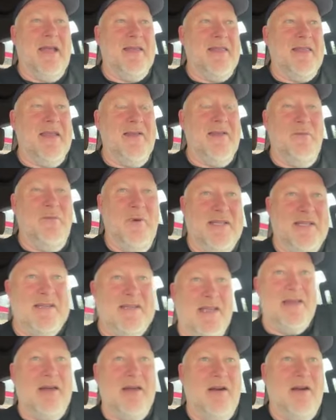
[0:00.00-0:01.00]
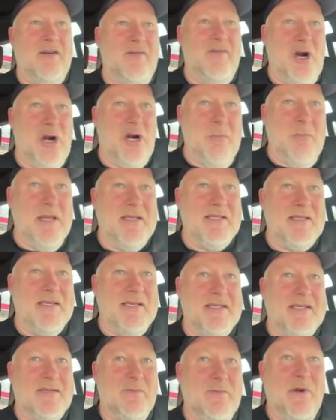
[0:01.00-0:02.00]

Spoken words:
if we take care of our business,